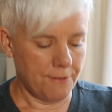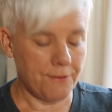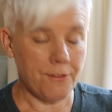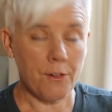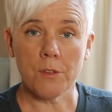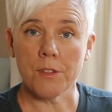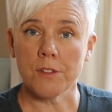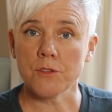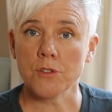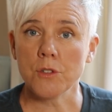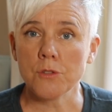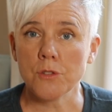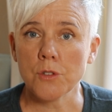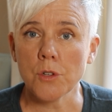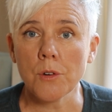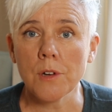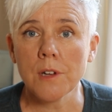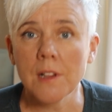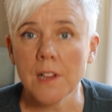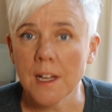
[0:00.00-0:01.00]
For the
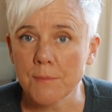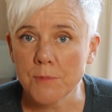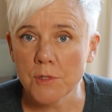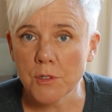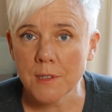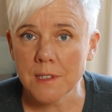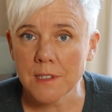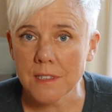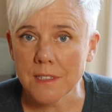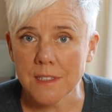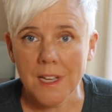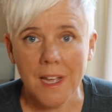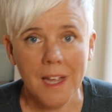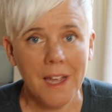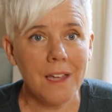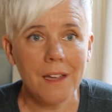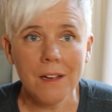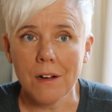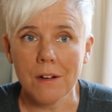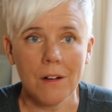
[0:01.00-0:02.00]
tutorial I'm doing
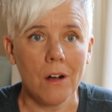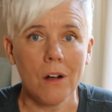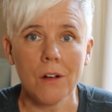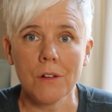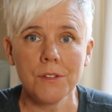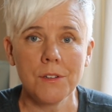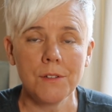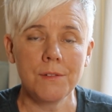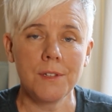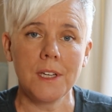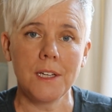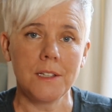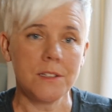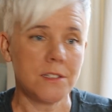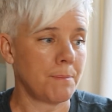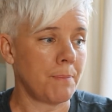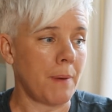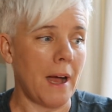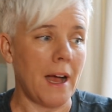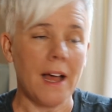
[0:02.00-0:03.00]
today, all you need to
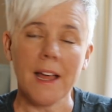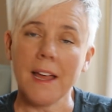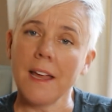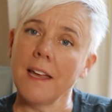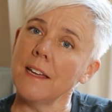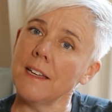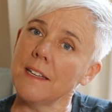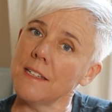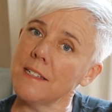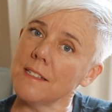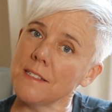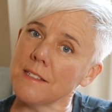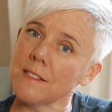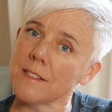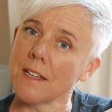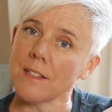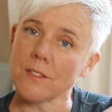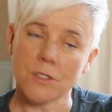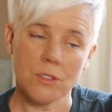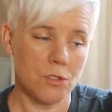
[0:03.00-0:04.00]
buy is
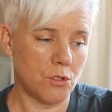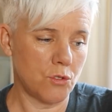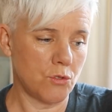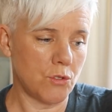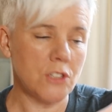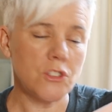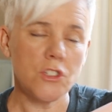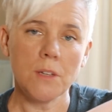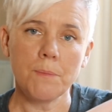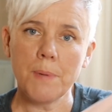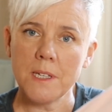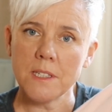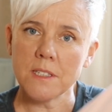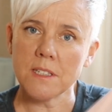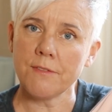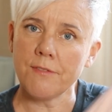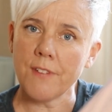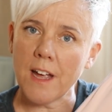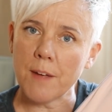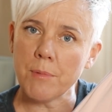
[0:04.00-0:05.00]
a stretchy piece
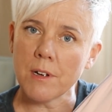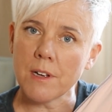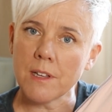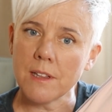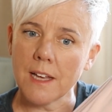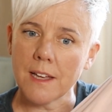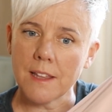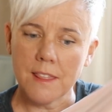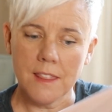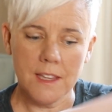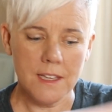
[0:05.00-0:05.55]
of fabric like